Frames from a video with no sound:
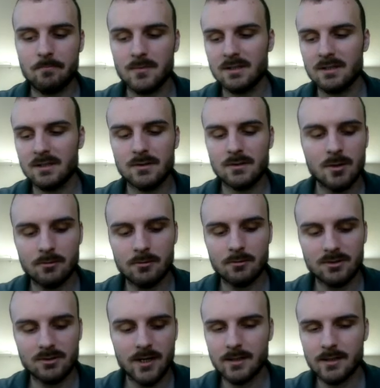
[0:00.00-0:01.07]
It's not
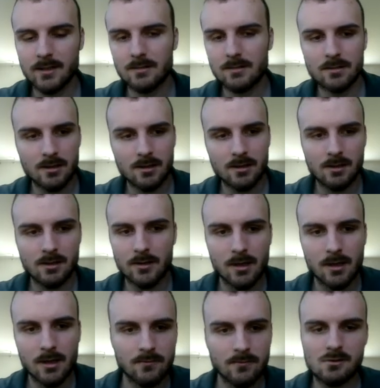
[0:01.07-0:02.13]
restrained. It's in
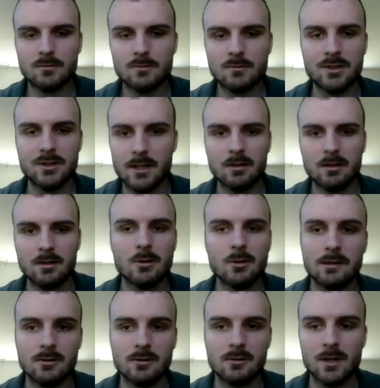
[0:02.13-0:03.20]
a virtual machine. It can do
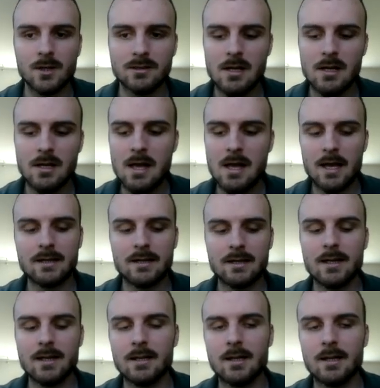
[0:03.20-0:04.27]
whatever it wants. And
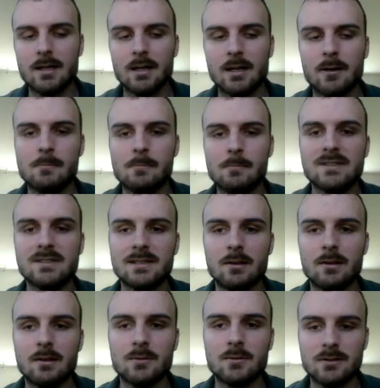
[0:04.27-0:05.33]
then it sends out
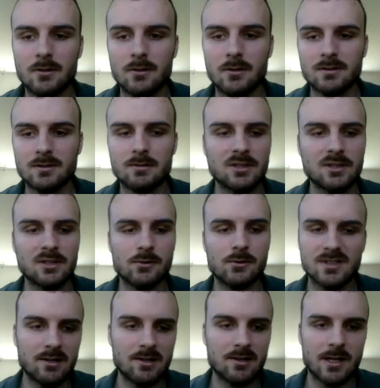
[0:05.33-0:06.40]
the results just through
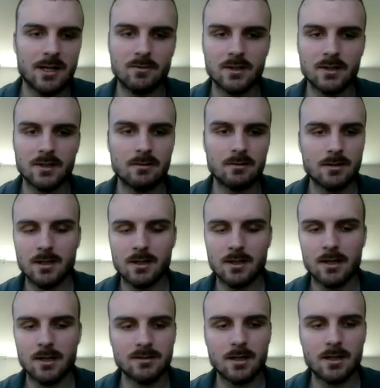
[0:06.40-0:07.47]
standard output.
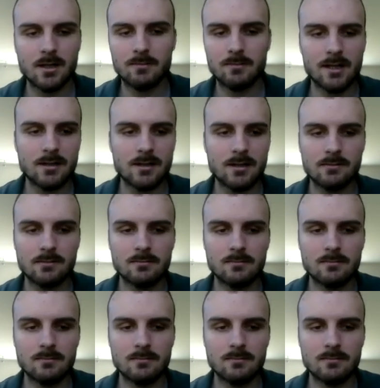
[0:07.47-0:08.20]
It's caught by